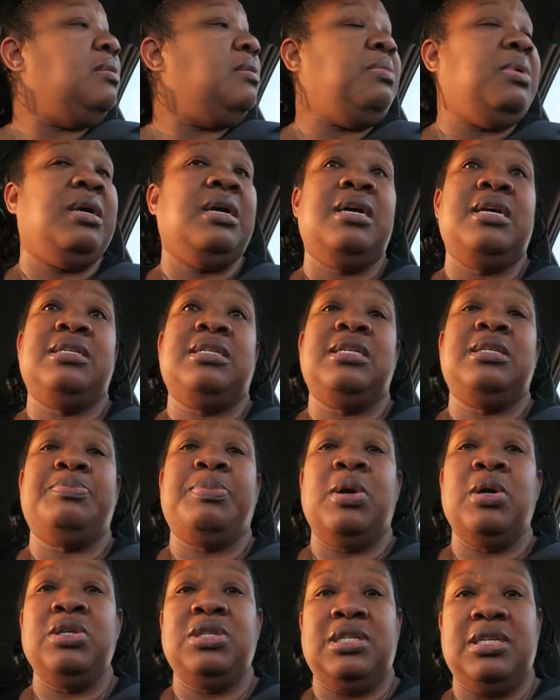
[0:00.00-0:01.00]
because this
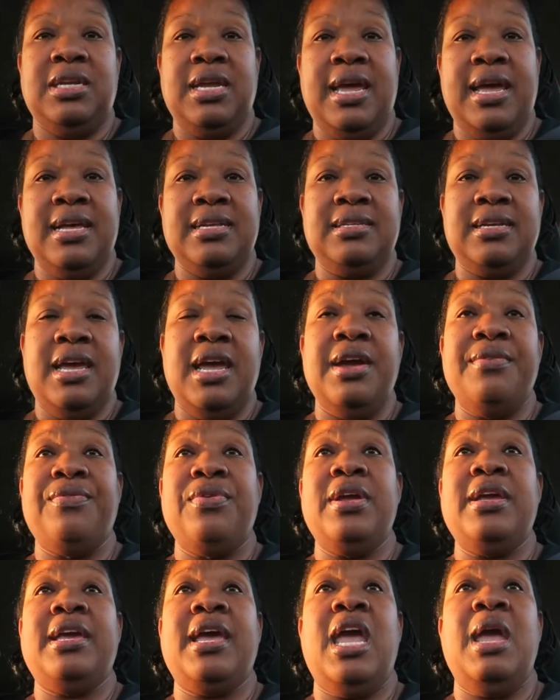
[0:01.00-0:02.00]
person has
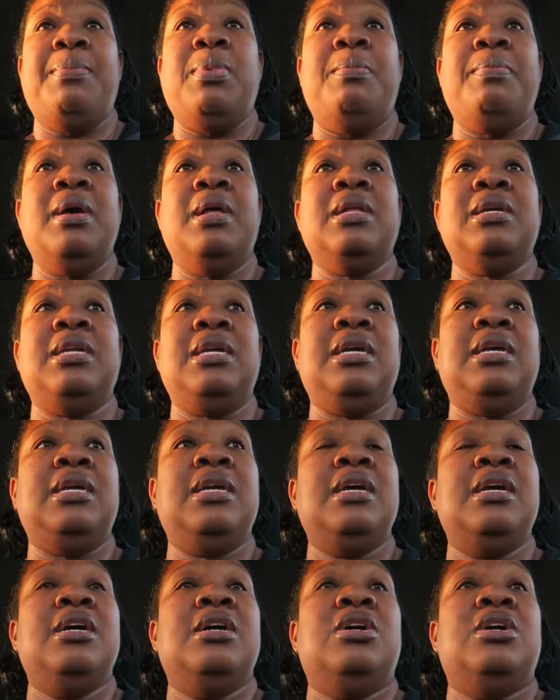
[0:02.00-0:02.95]
every capability